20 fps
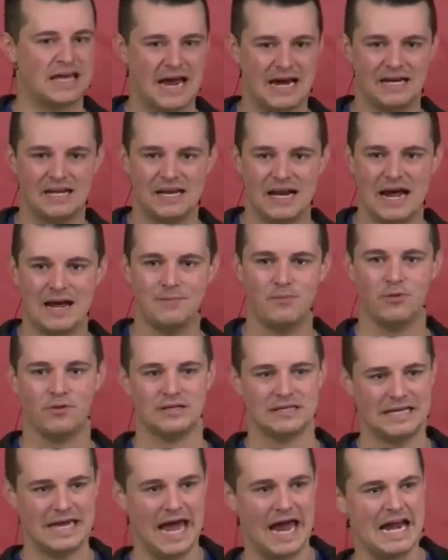Cain and Abel,
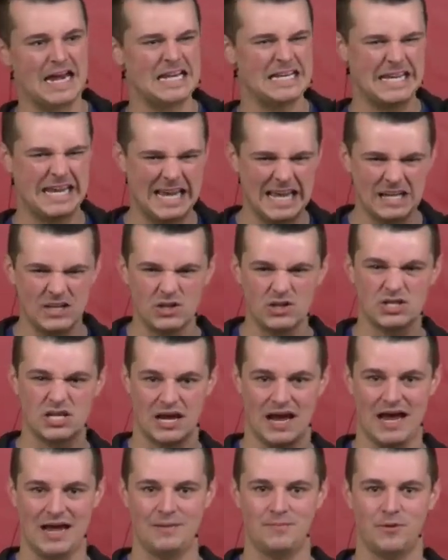and Cain kills
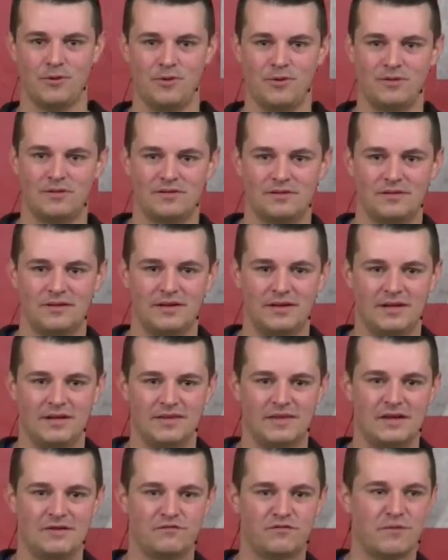Abel.
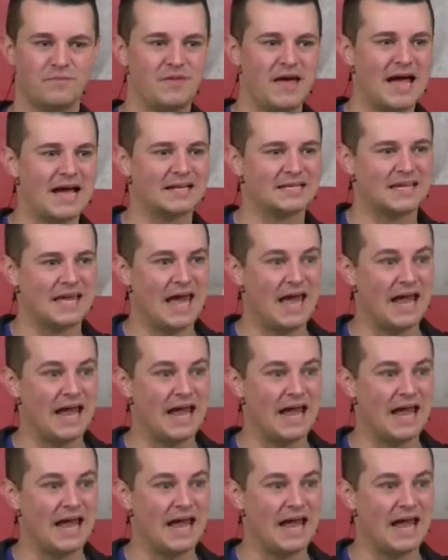Then from that,